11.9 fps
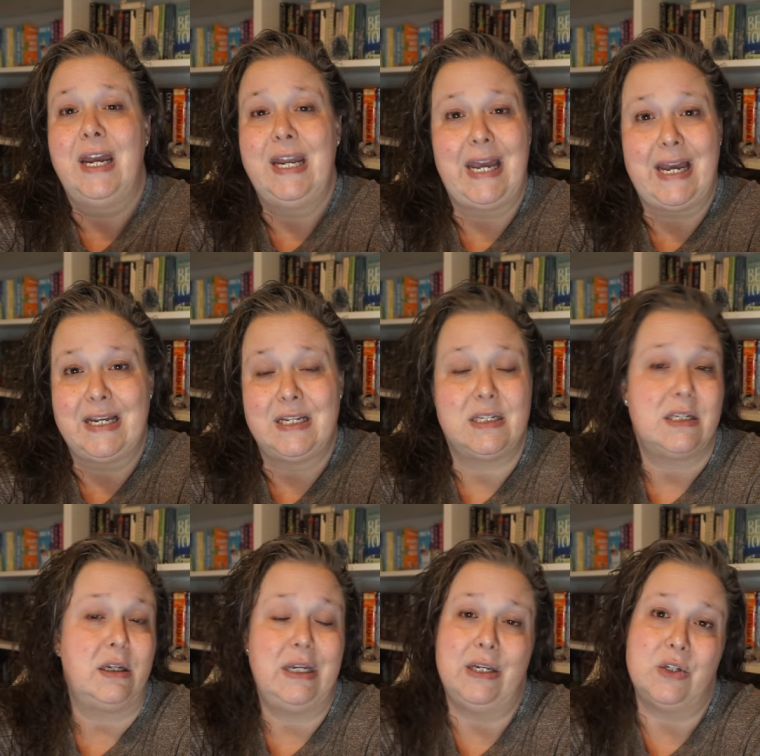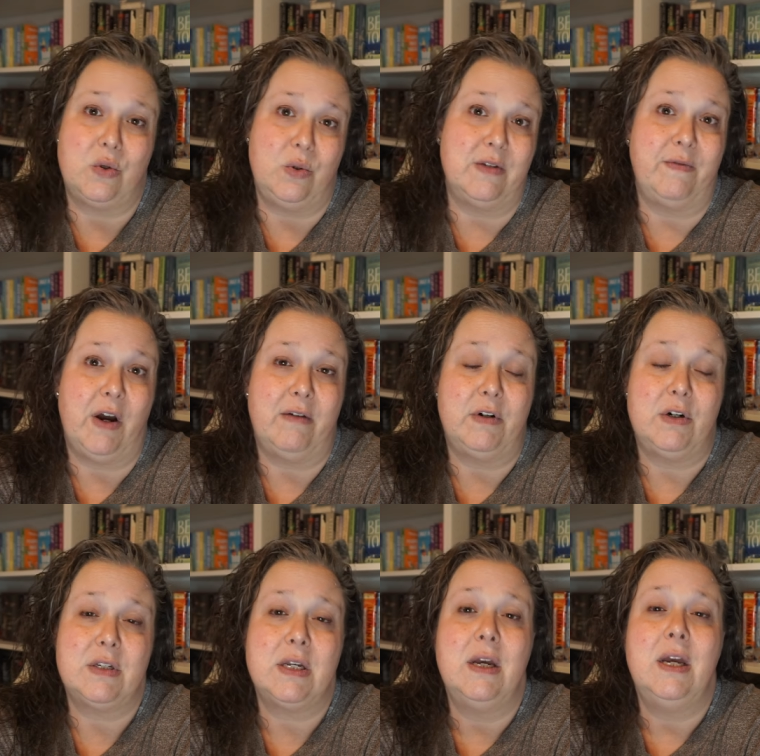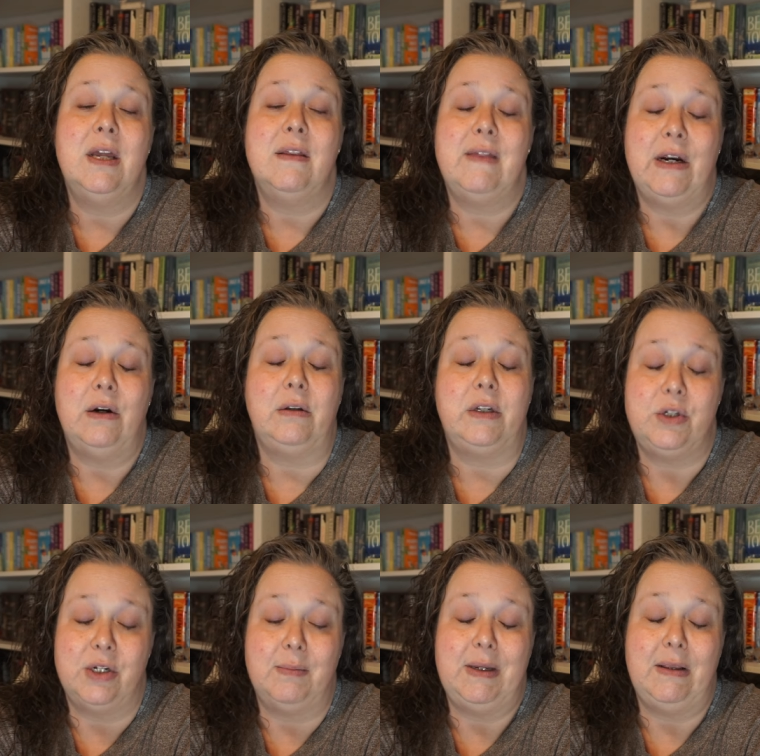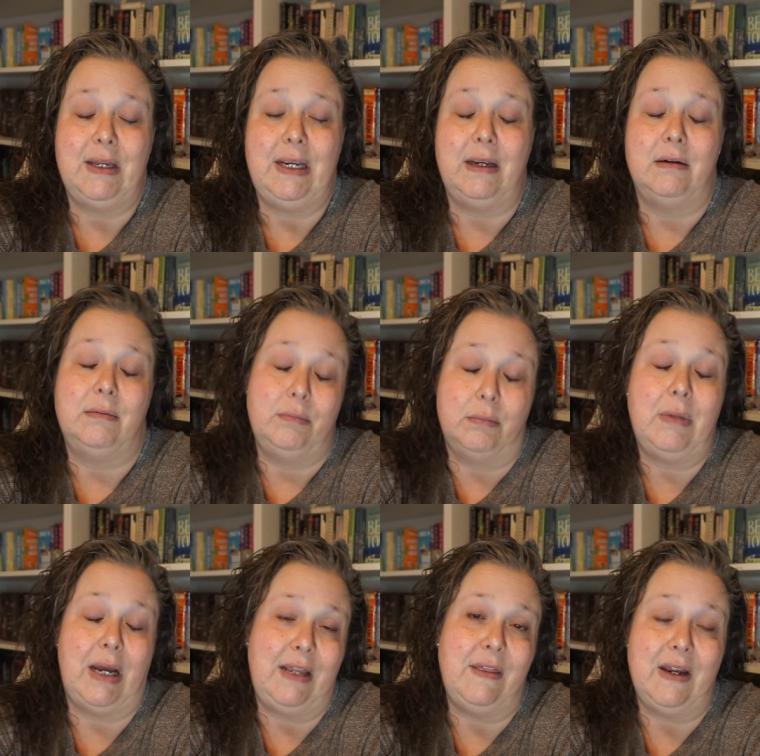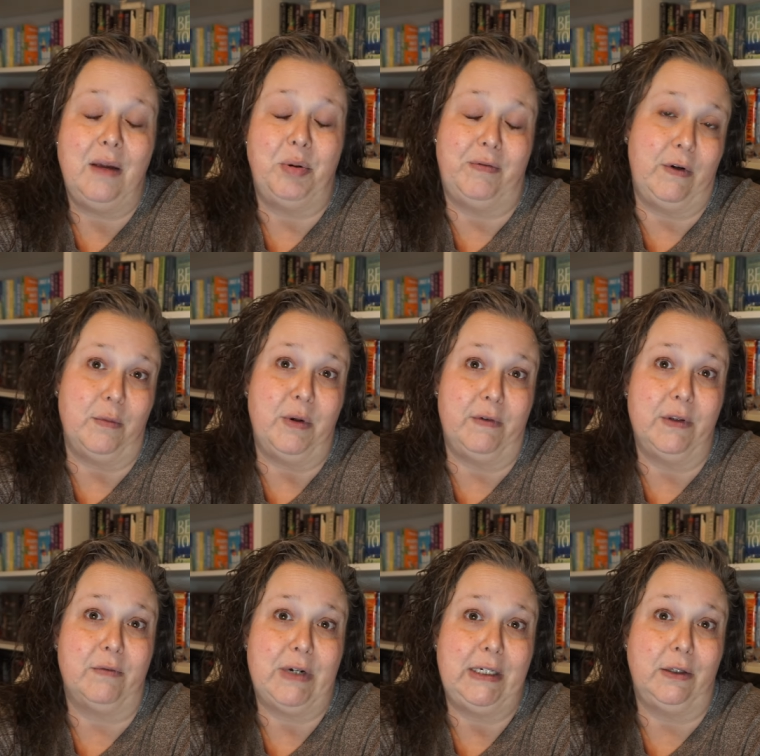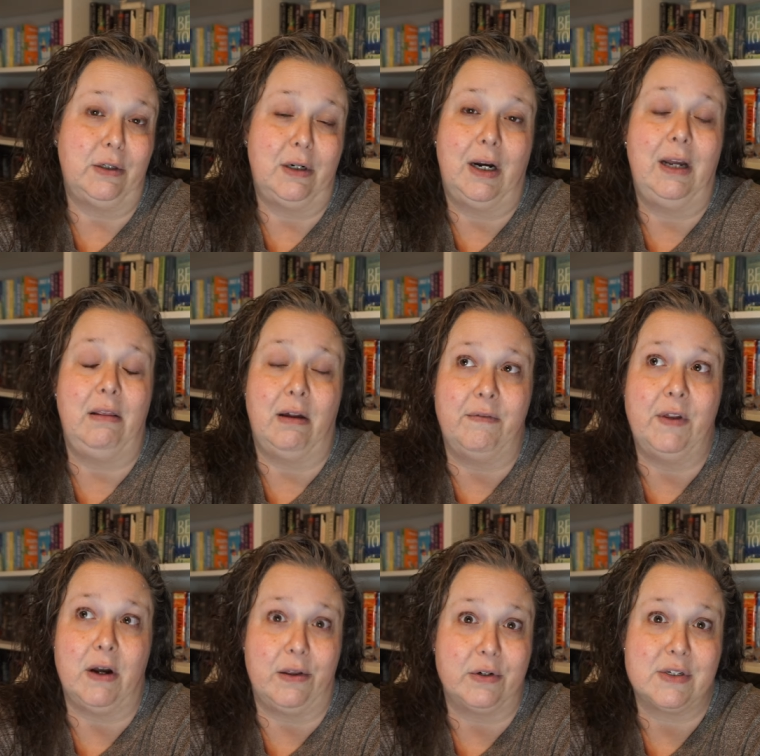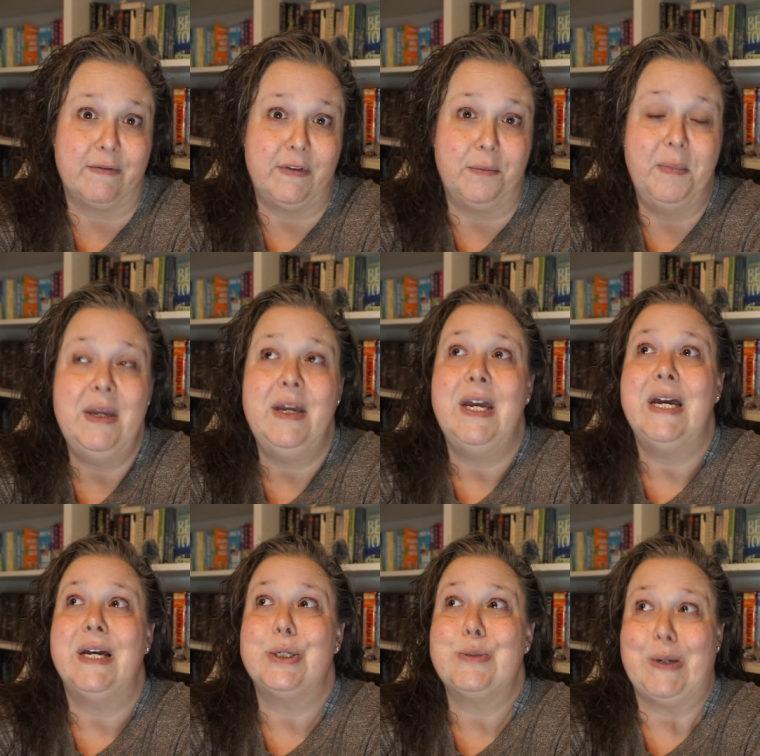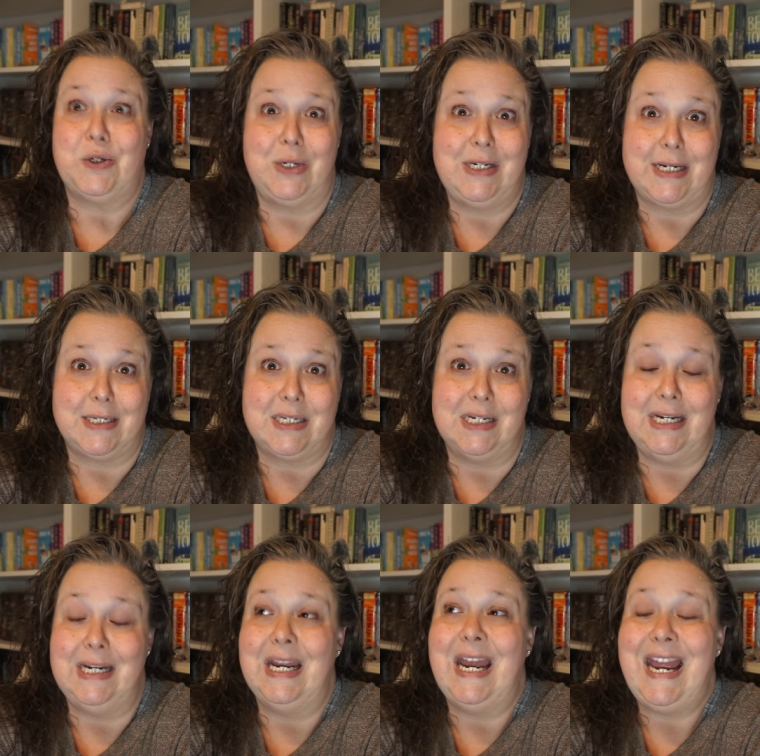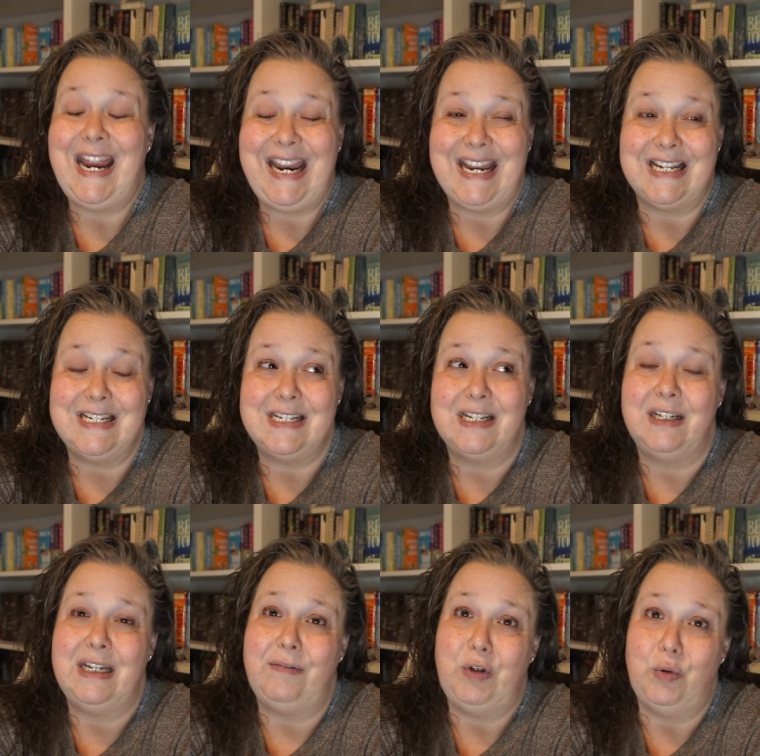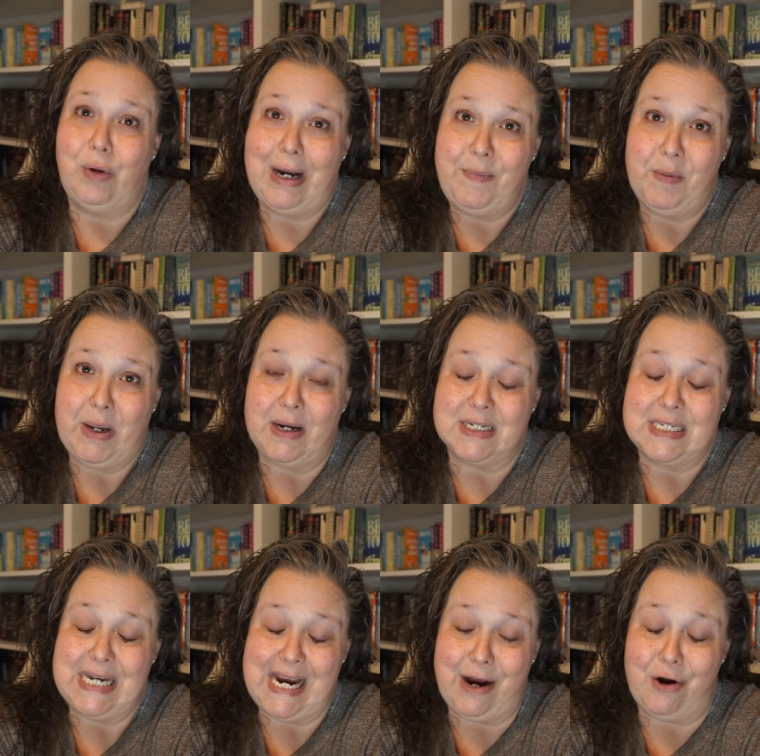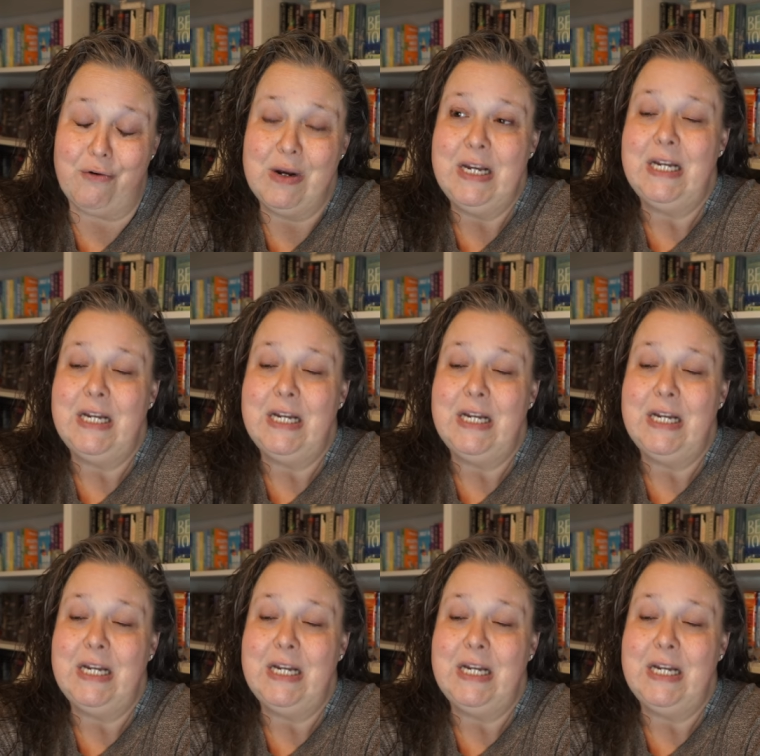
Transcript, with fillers: as exclusive covers, they are legitimately, I think I prefer them over the regular. I love the colors of them, especially Destiny. And if you grab the box now,